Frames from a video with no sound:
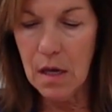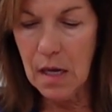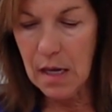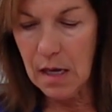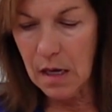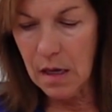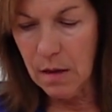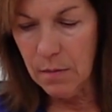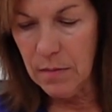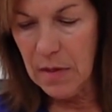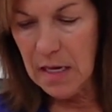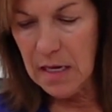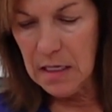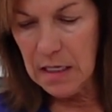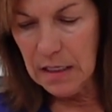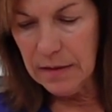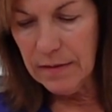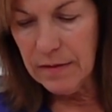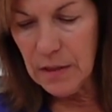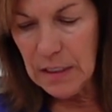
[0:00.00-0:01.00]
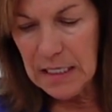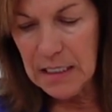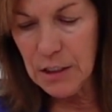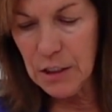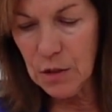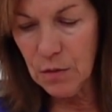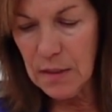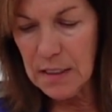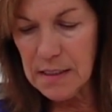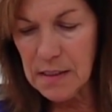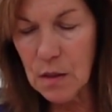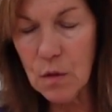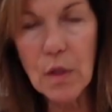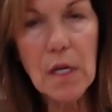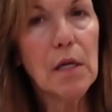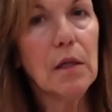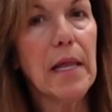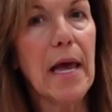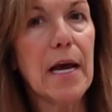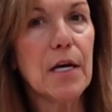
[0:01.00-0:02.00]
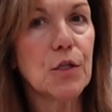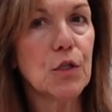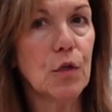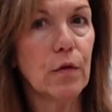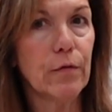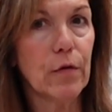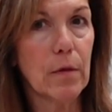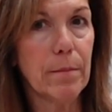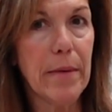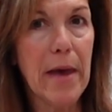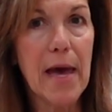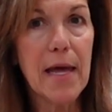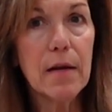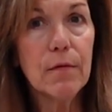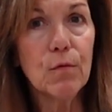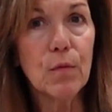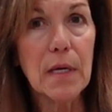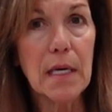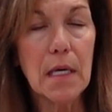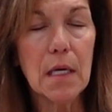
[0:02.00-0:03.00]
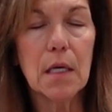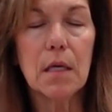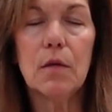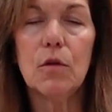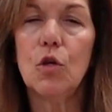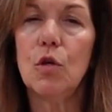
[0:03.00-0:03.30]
And in doing so, it'll last you for about a week.